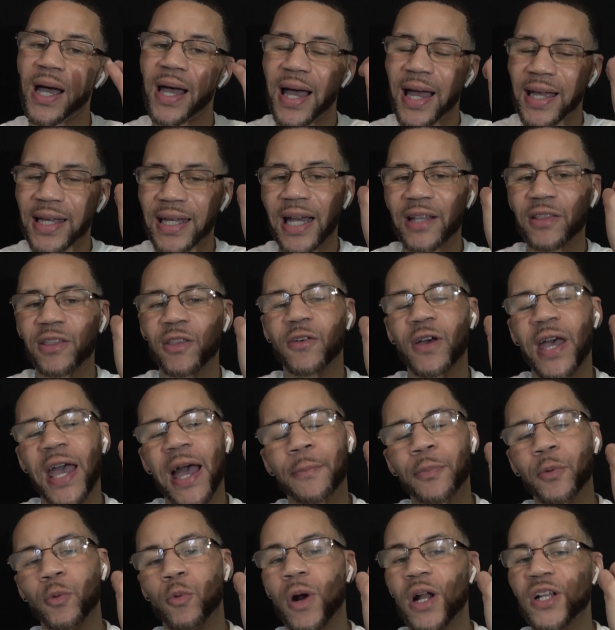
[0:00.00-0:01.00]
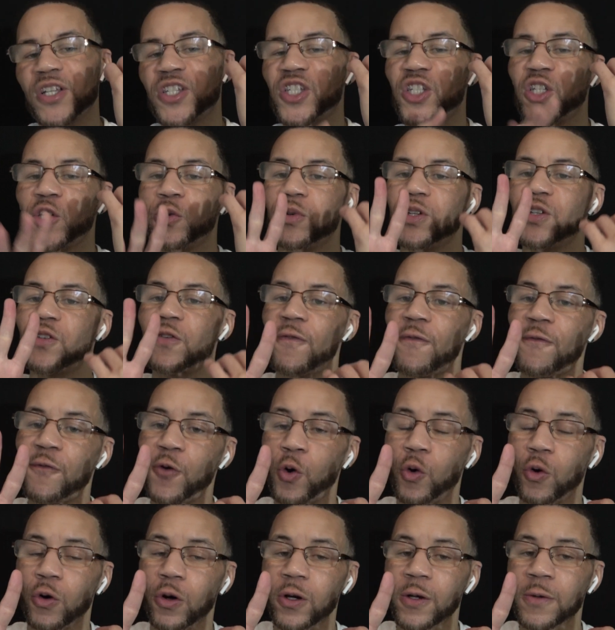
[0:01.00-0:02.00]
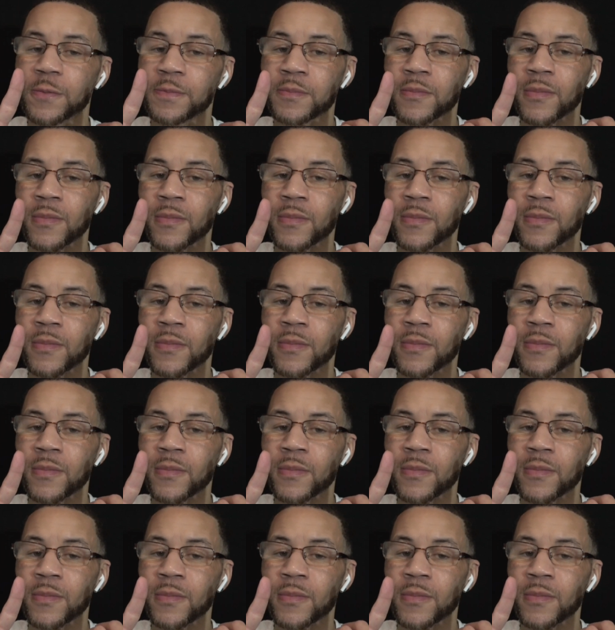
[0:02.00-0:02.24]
I got the Apple Watch Series 4